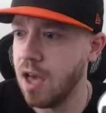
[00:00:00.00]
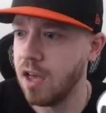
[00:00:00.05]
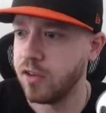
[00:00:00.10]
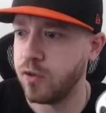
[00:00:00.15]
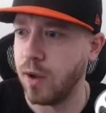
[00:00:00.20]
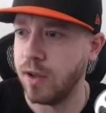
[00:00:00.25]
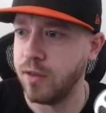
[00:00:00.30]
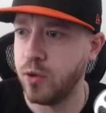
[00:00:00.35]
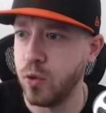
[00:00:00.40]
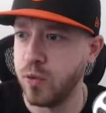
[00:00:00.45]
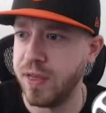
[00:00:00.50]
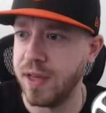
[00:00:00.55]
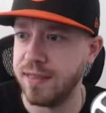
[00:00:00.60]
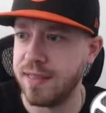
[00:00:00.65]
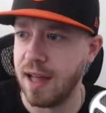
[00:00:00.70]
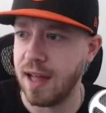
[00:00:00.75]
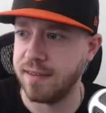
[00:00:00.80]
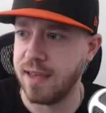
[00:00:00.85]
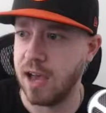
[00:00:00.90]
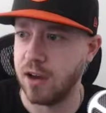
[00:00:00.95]
So I do think
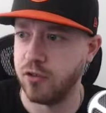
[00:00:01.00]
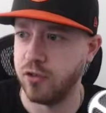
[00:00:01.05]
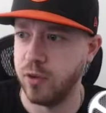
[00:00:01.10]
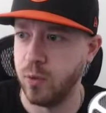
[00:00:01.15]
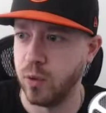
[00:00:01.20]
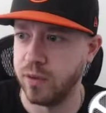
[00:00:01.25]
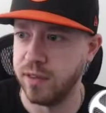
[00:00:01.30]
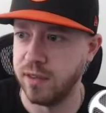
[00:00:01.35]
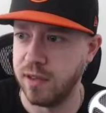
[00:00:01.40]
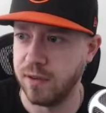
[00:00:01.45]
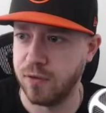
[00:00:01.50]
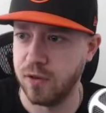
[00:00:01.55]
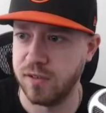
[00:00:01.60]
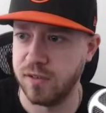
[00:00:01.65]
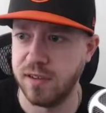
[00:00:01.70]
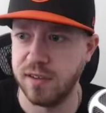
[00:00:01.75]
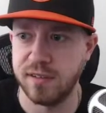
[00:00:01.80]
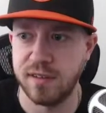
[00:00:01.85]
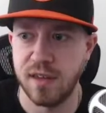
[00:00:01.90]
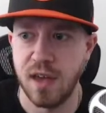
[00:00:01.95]
that's actually what the
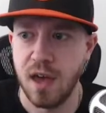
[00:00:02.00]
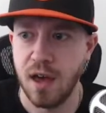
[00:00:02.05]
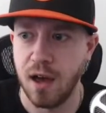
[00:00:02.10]
difference is.